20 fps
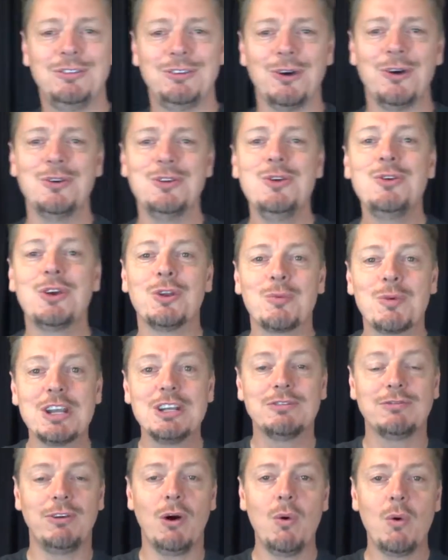So you can
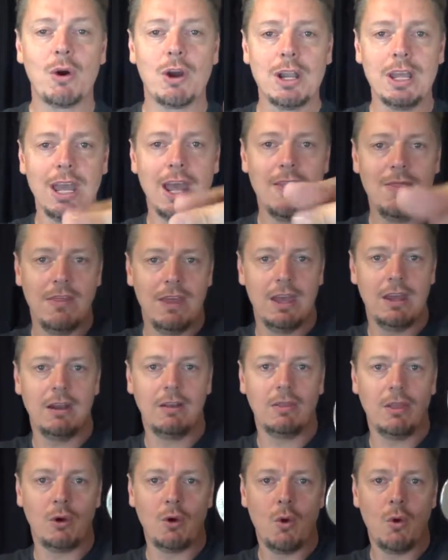reach forward and
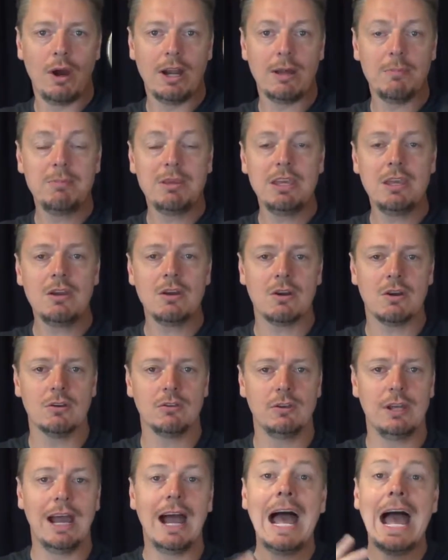then the coin
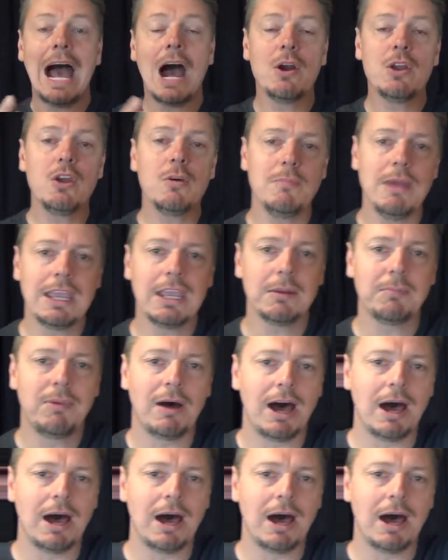appears. Now, how do you make it